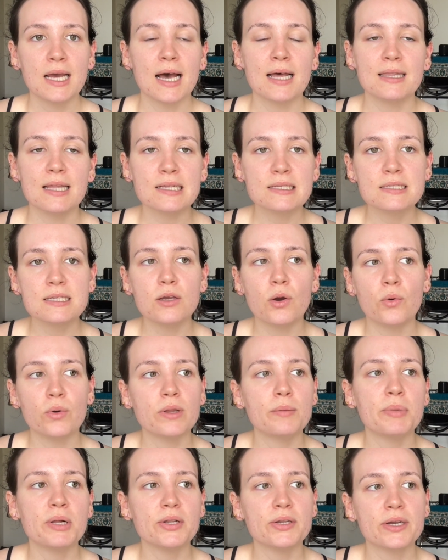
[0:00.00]
And that's the
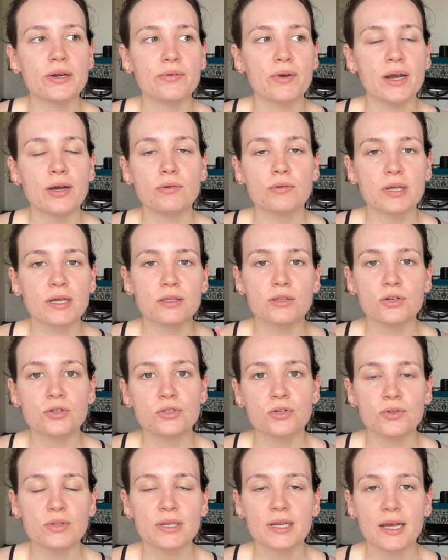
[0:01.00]
only building around, like there's
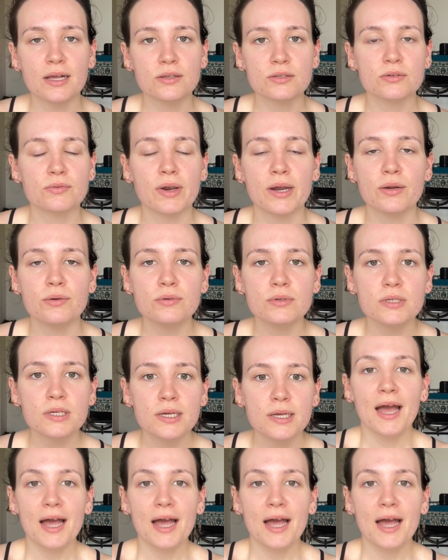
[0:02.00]
nothing else around.